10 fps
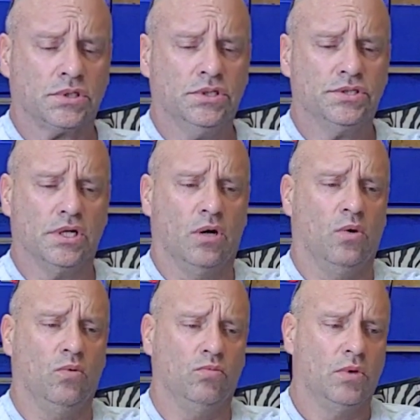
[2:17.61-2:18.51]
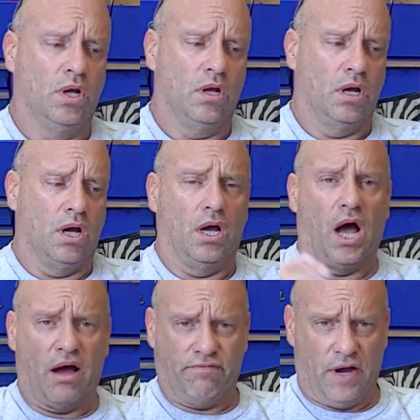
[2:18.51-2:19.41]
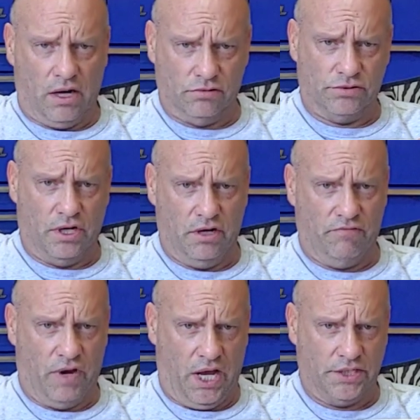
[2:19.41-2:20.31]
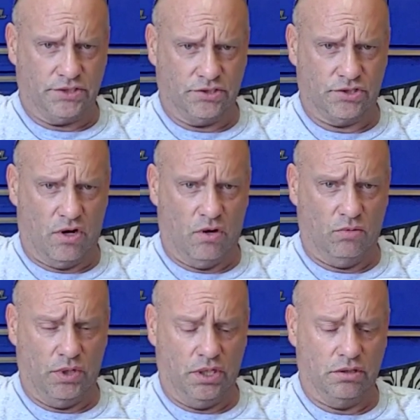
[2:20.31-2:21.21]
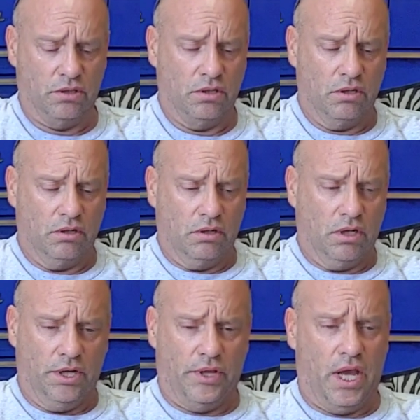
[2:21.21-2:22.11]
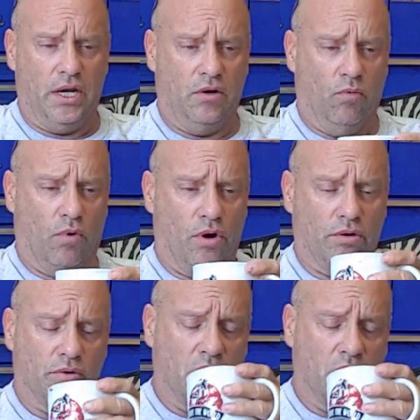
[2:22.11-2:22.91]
So I followed their advice to start with, and that didn't work.